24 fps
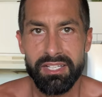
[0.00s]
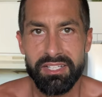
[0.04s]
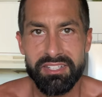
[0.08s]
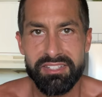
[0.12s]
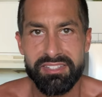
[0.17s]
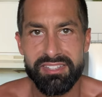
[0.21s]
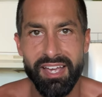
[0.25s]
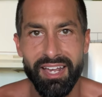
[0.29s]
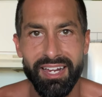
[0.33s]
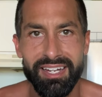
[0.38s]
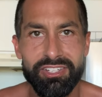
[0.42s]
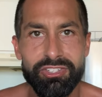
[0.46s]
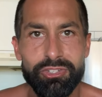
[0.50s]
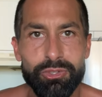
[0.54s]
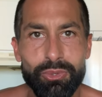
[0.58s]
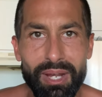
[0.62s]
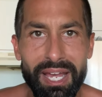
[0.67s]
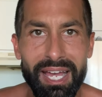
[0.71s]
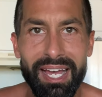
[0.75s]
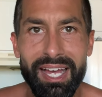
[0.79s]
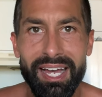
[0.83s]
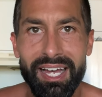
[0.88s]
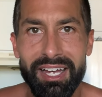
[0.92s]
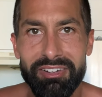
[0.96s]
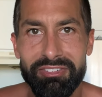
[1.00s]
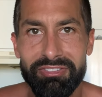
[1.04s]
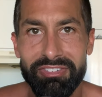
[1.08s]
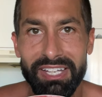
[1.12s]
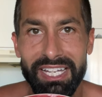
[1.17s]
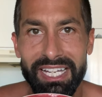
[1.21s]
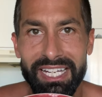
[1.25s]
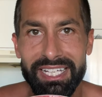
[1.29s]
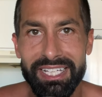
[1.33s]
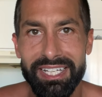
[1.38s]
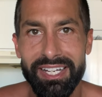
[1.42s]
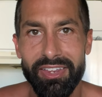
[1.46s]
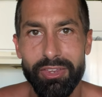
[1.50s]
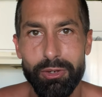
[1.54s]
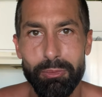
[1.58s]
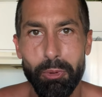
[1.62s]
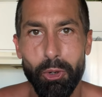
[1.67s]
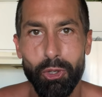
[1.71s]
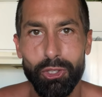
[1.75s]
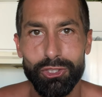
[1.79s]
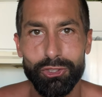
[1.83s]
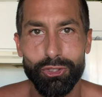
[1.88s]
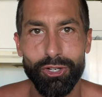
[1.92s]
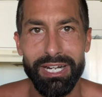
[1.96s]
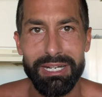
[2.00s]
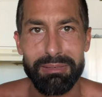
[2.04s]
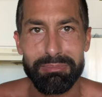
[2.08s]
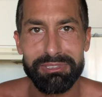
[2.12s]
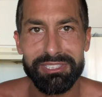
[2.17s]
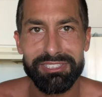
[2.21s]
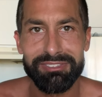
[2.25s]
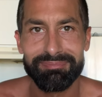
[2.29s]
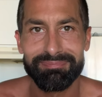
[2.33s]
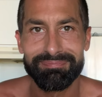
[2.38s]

Decided to have another bowl of grapes.